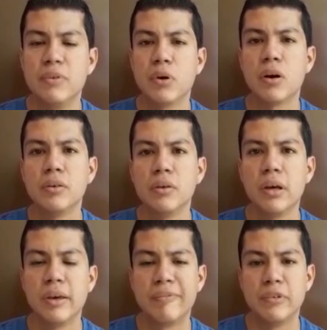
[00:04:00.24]

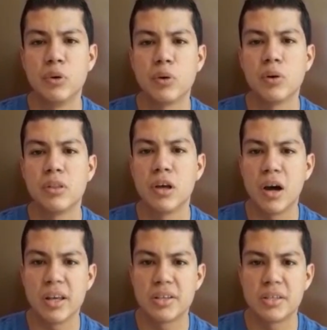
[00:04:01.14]
if you could
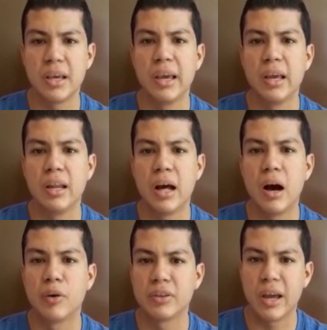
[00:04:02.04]
notice in
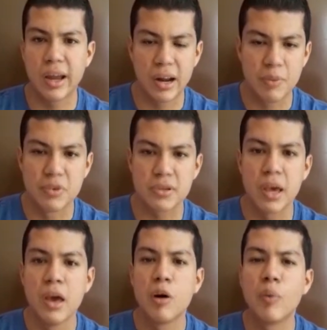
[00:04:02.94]
our diagrams,
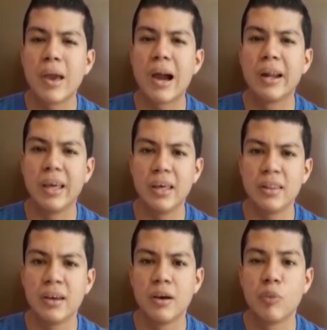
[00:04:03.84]
we agreed
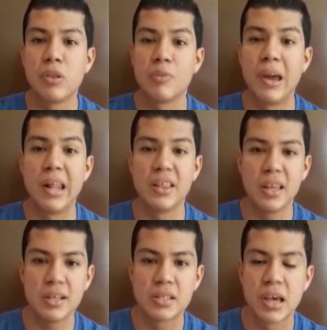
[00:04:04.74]
with many
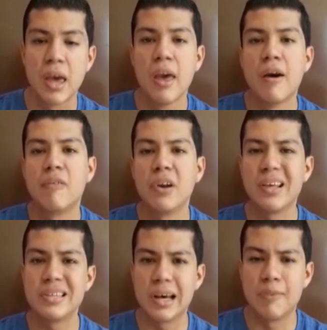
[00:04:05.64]
things. For
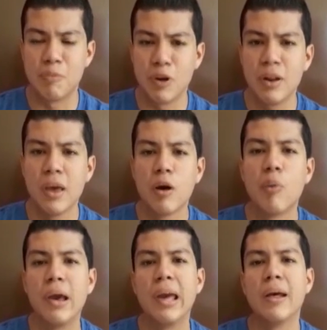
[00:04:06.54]
example,
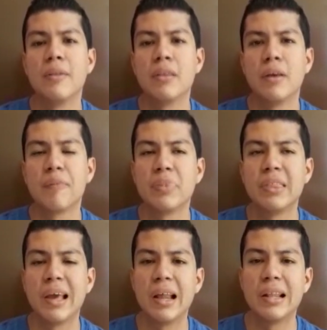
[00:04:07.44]
when
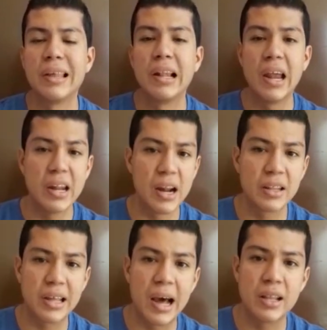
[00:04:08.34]
the
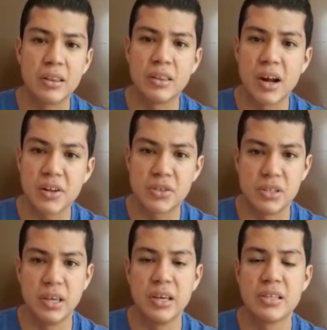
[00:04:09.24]
letter that
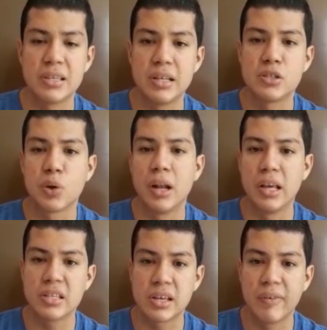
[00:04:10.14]
Darcy sent to
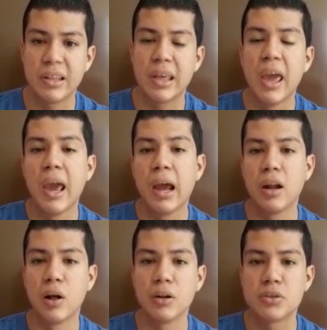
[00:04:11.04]
Elizabeth,
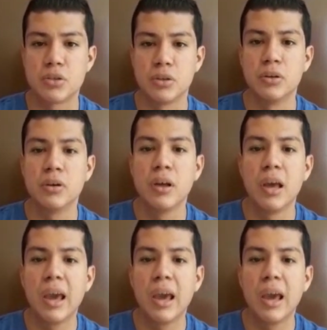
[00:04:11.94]
and also